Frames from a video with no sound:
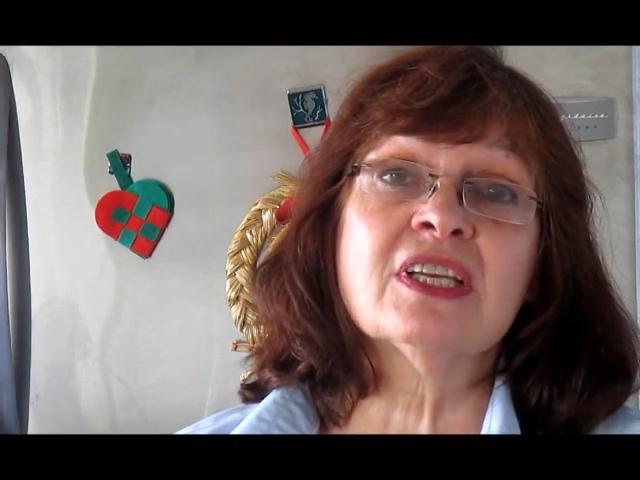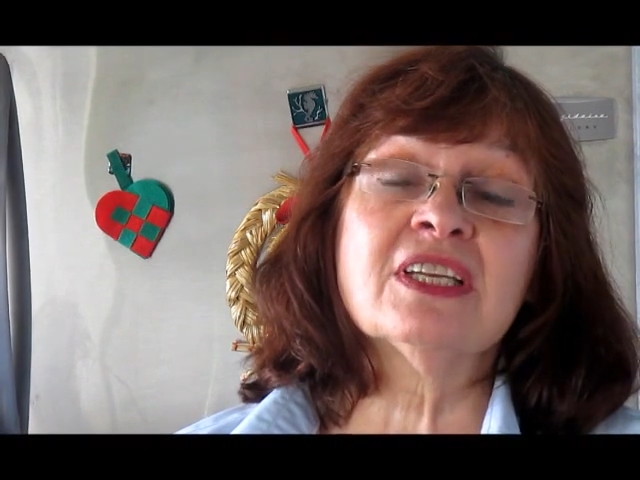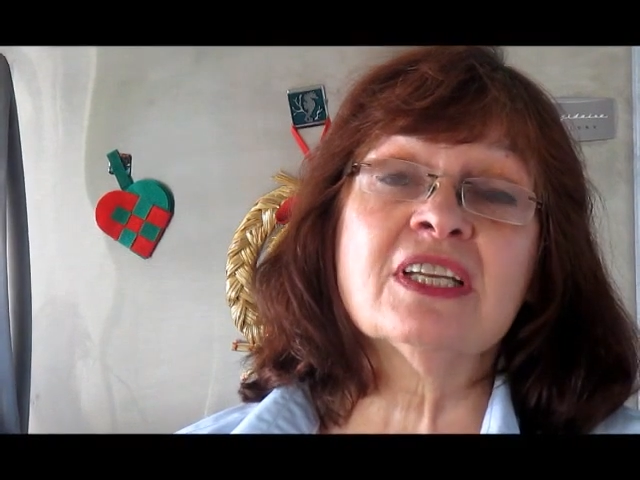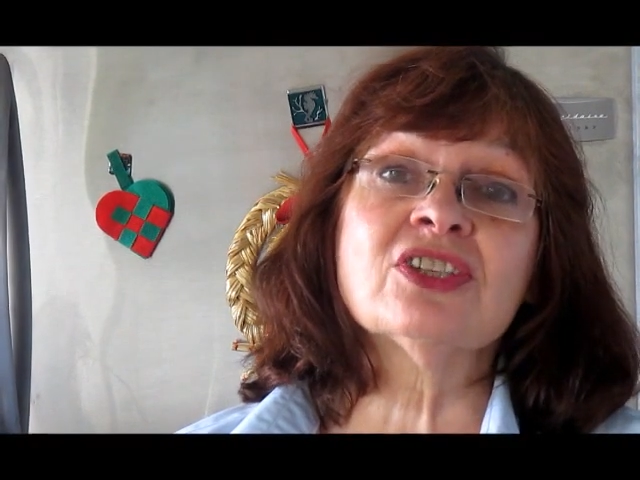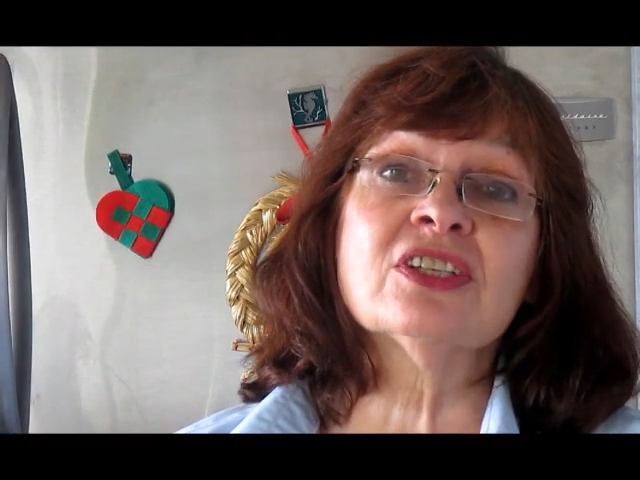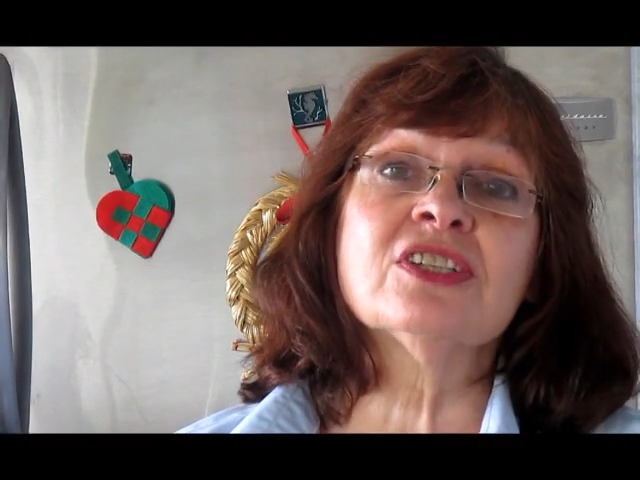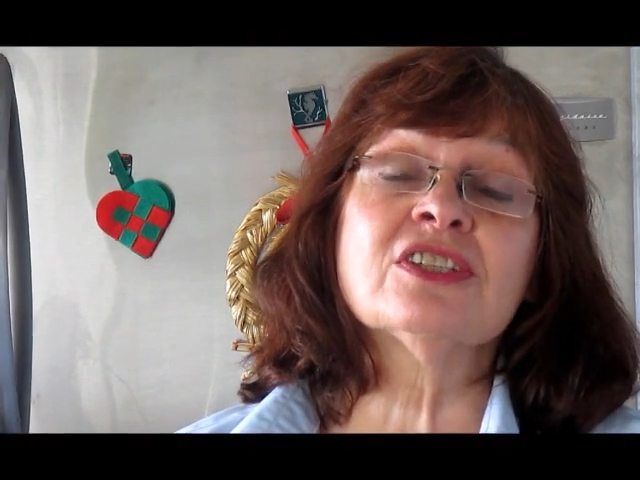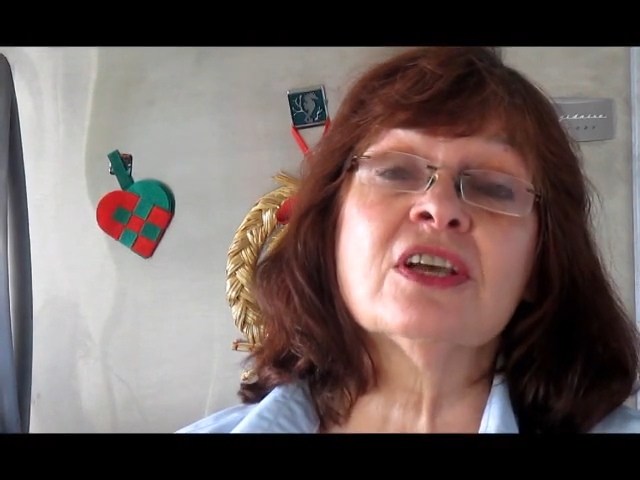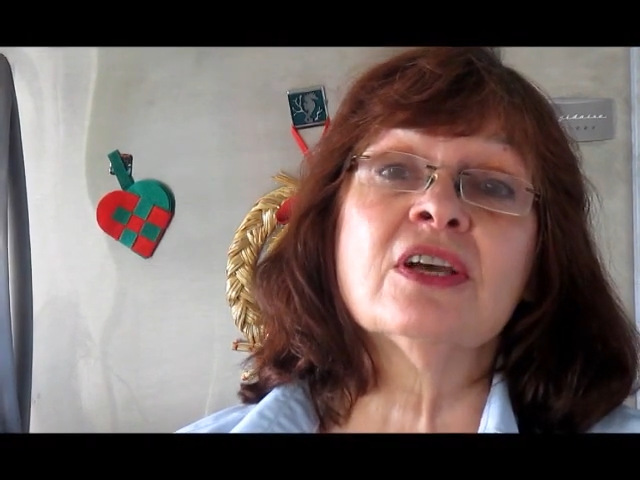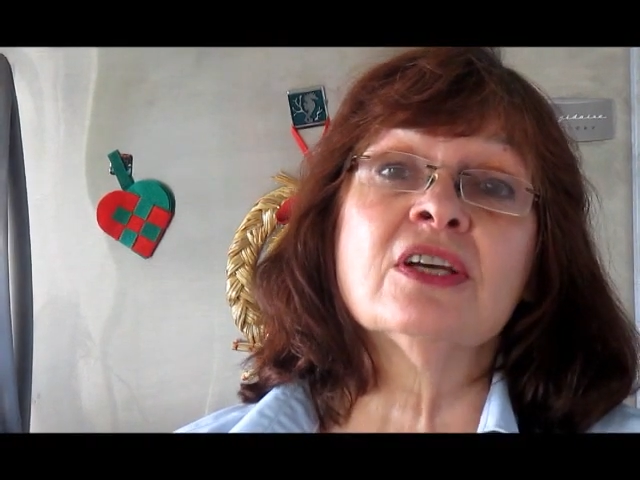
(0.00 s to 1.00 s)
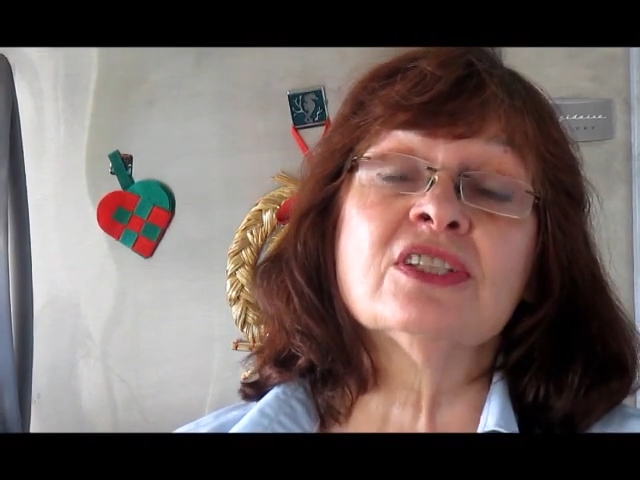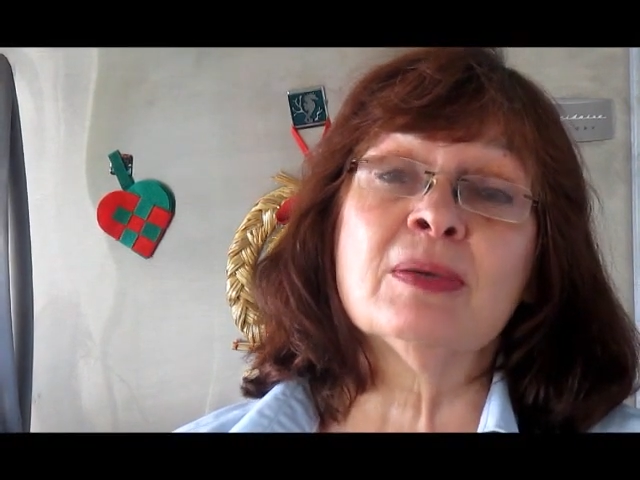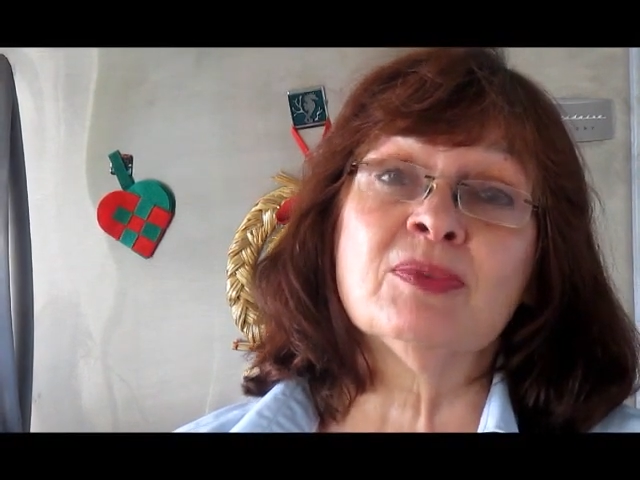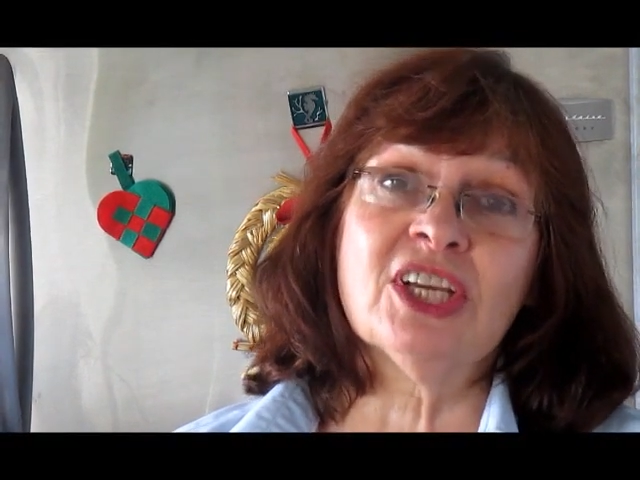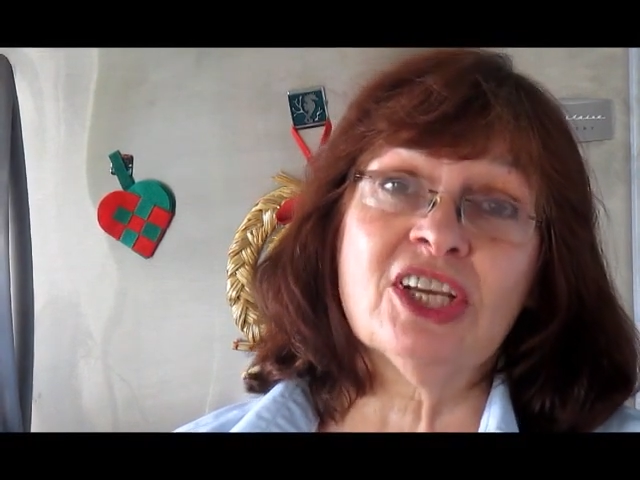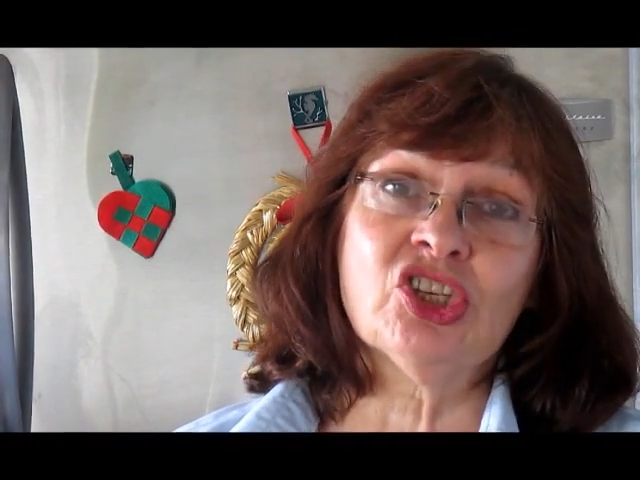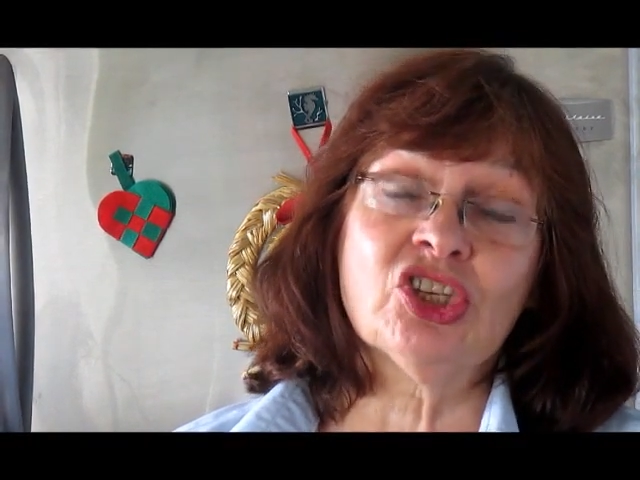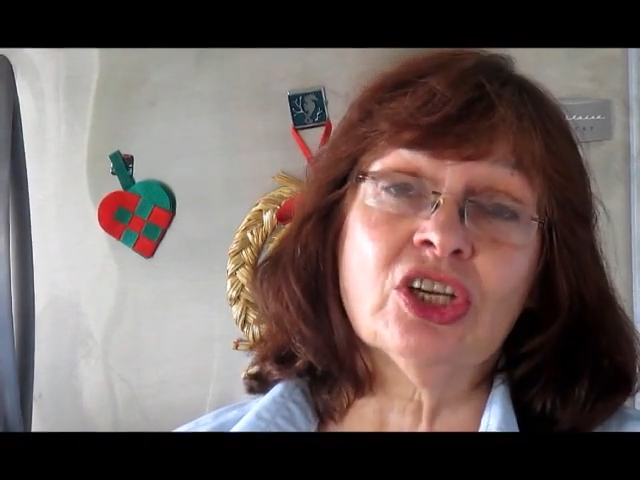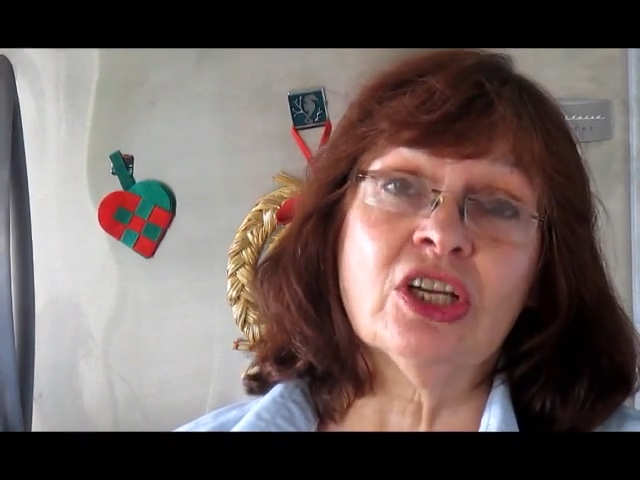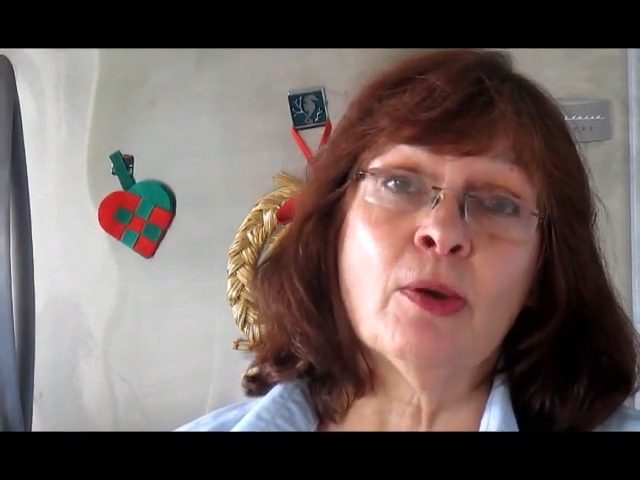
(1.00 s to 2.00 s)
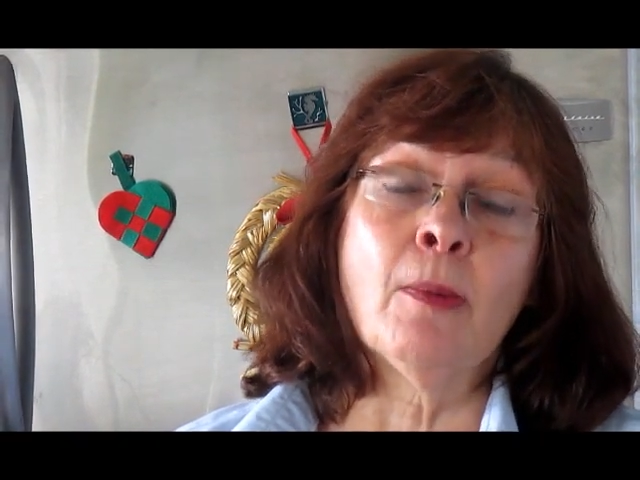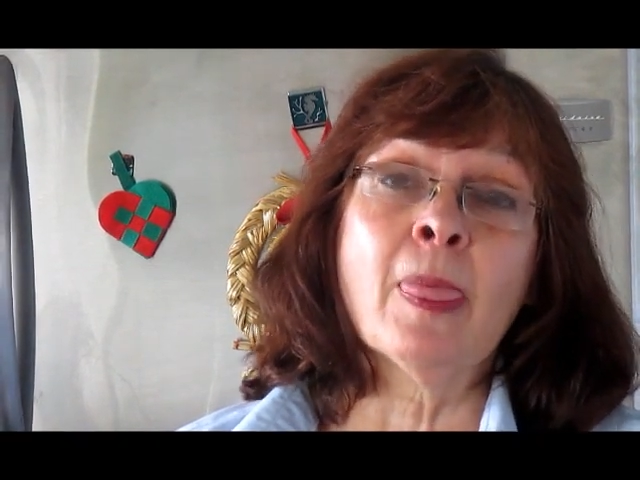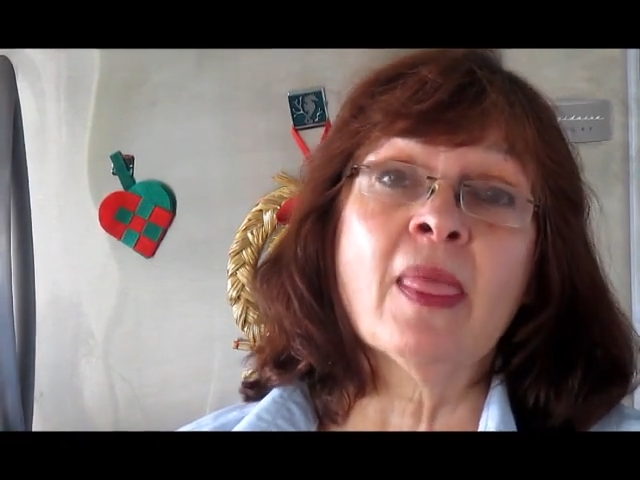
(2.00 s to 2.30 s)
Jansson's Temptation.